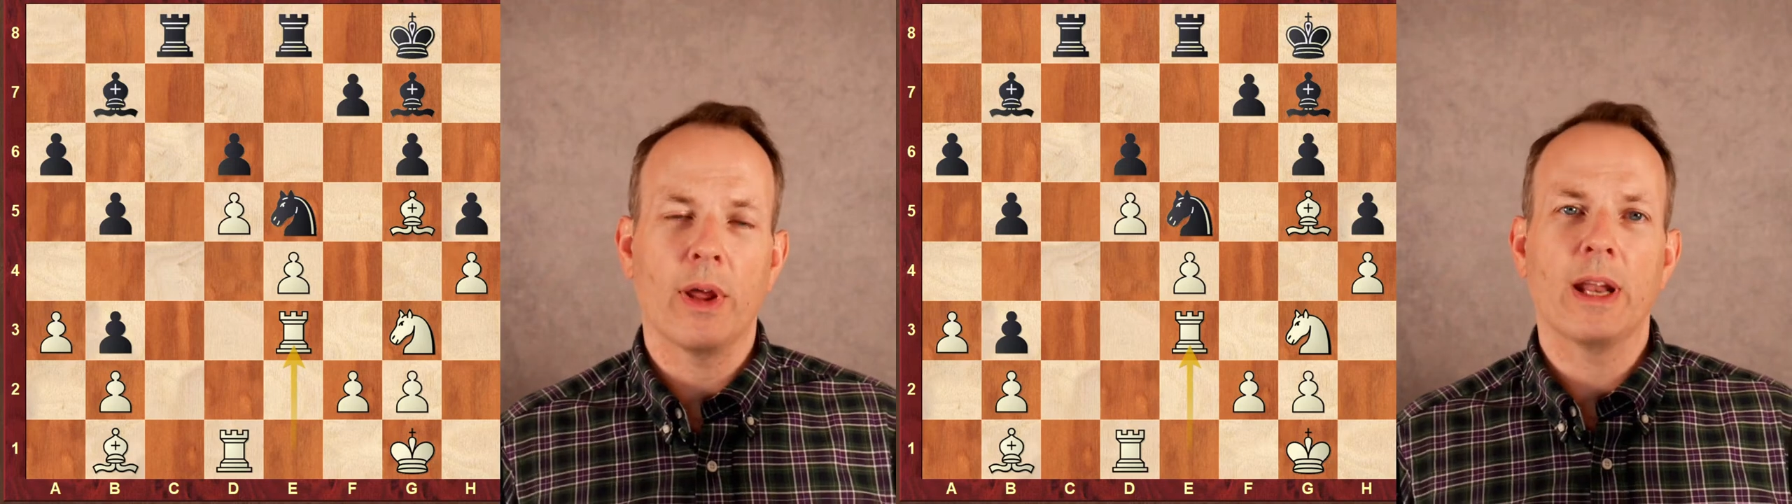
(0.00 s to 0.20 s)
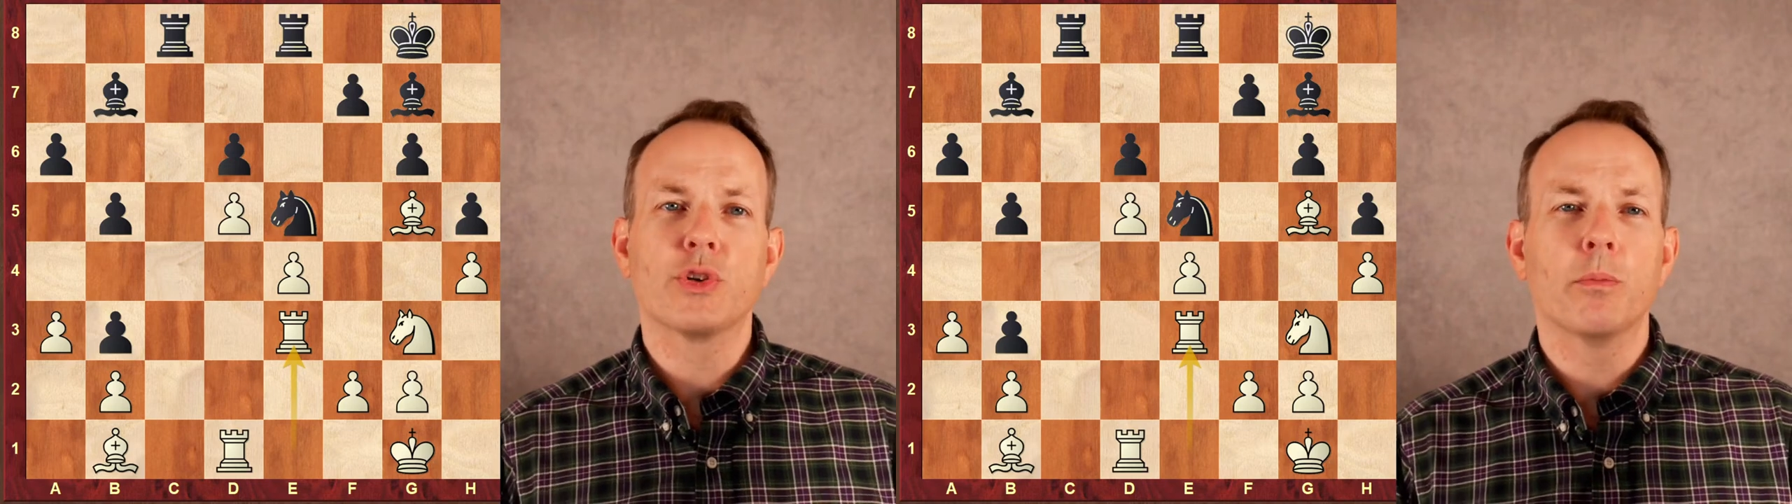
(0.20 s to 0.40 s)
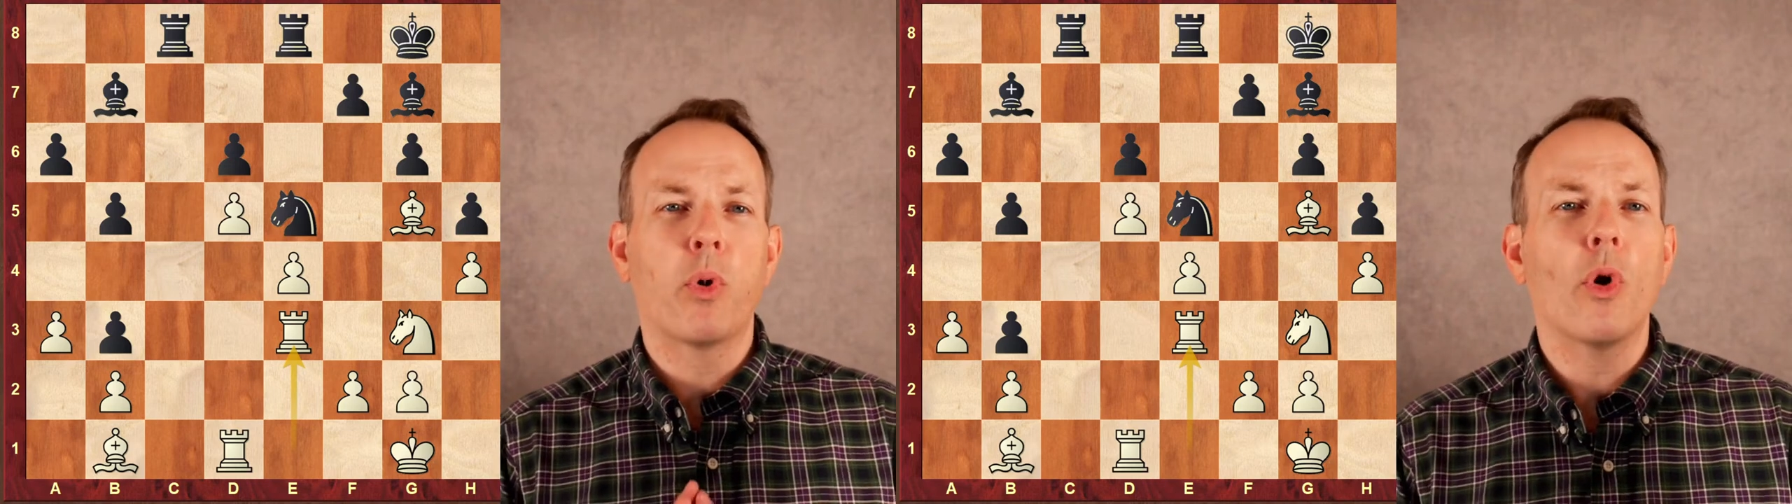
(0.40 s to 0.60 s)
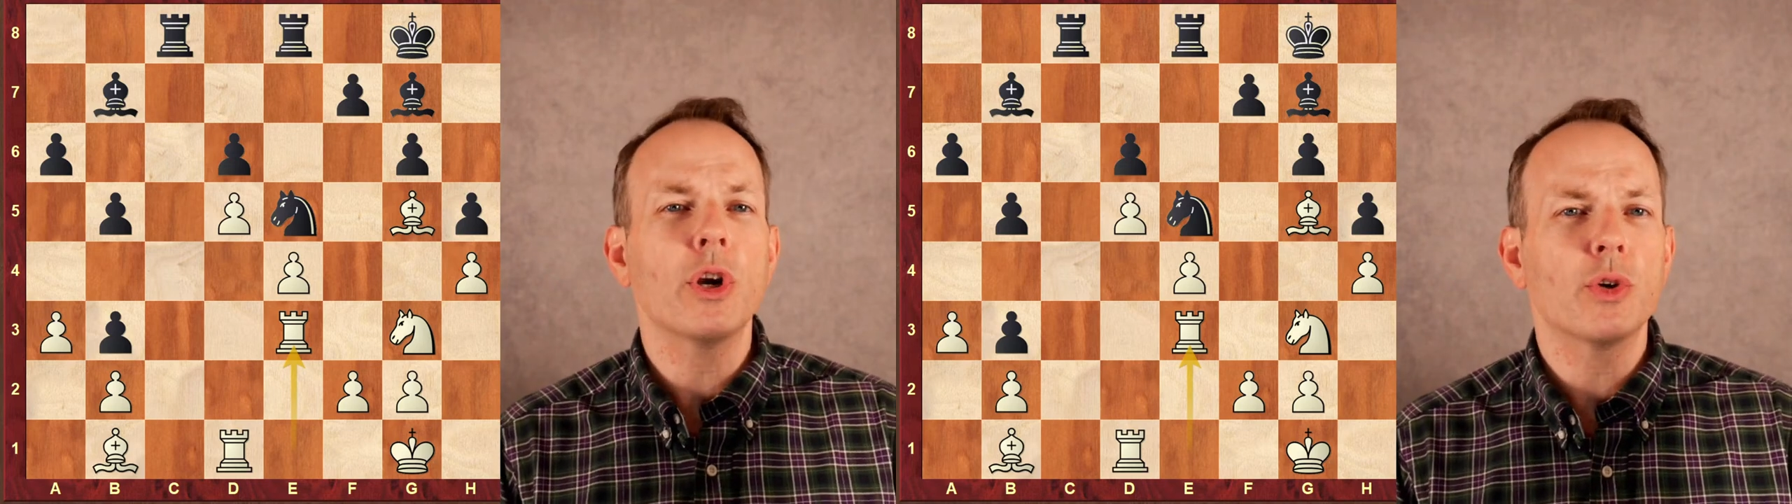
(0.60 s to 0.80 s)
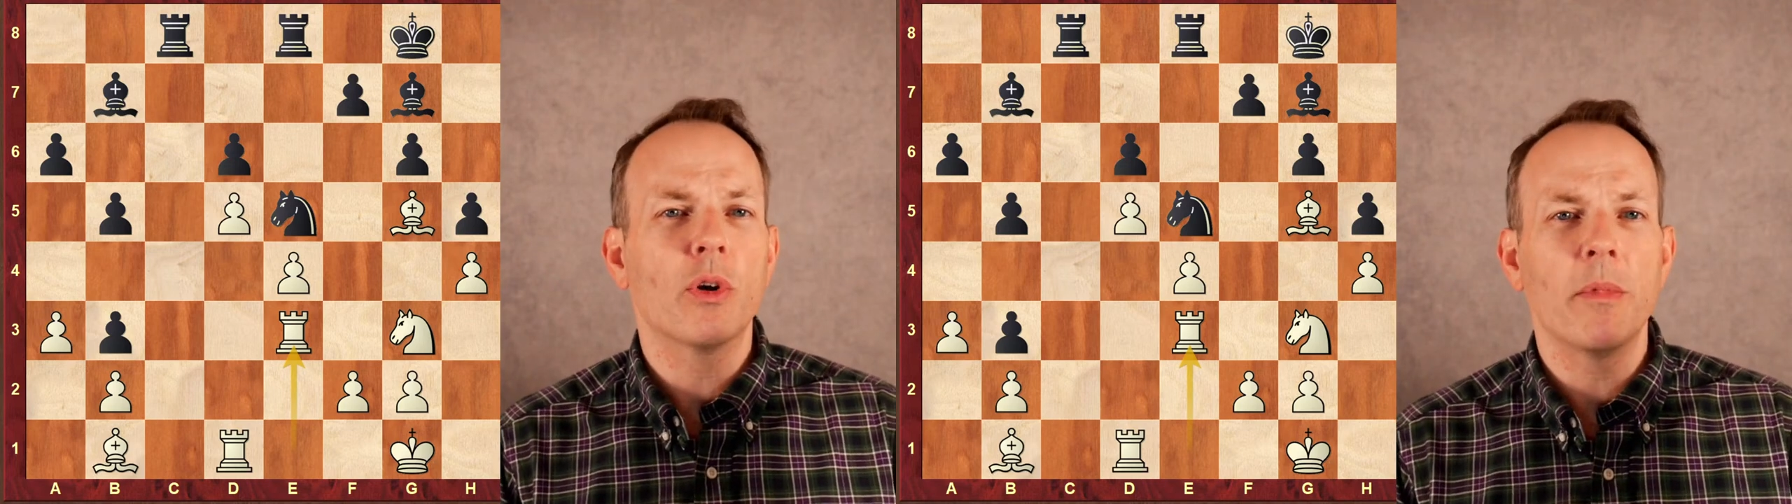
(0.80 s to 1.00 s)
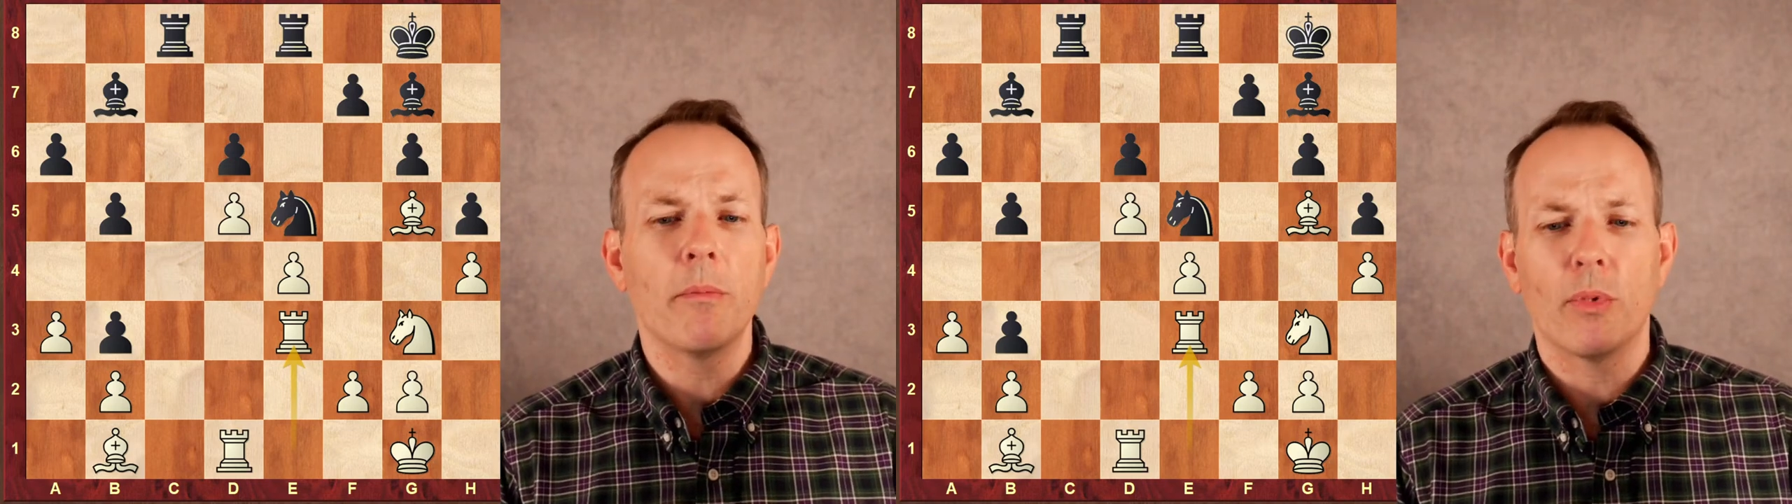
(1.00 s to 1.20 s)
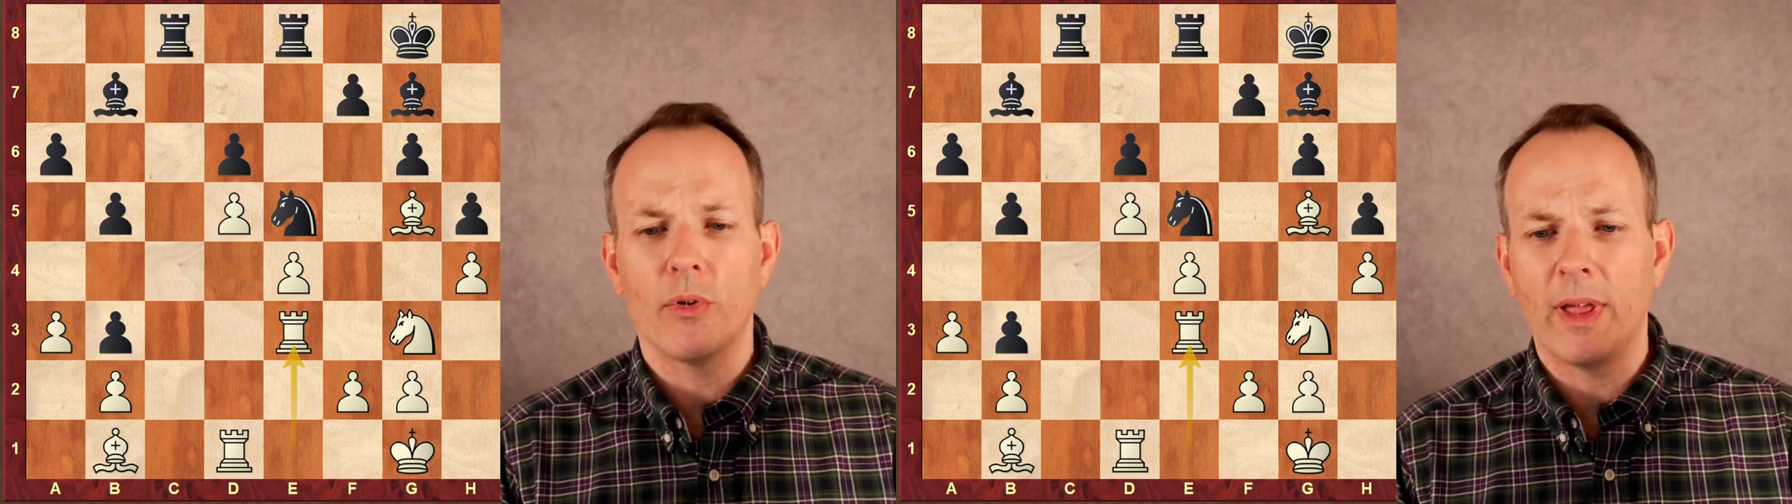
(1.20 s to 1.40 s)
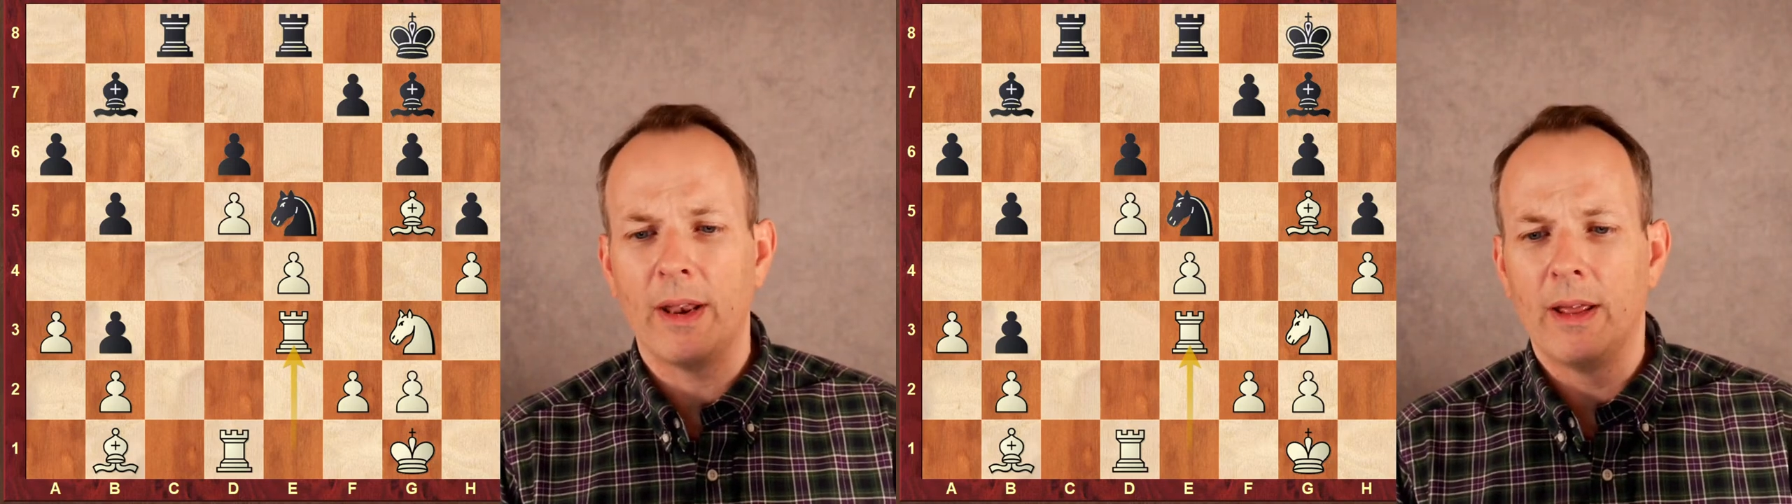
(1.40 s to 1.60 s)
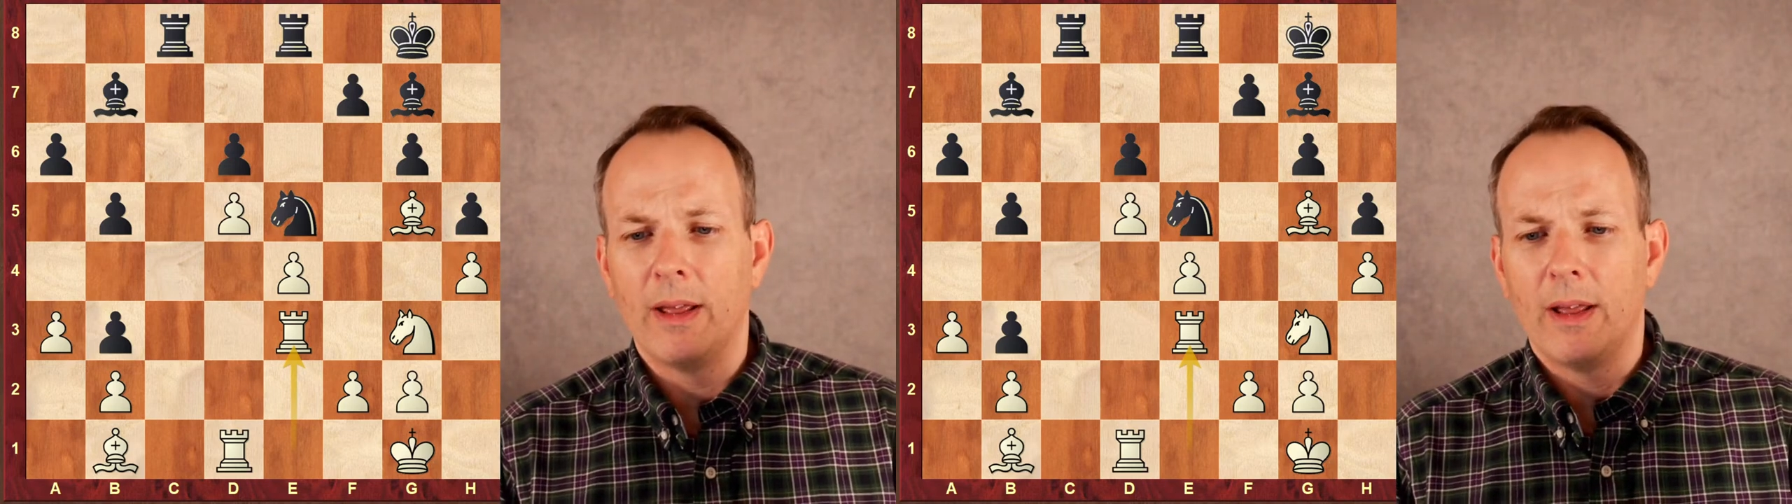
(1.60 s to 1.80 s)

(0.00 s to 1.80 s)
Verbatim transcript: And it's important to remember that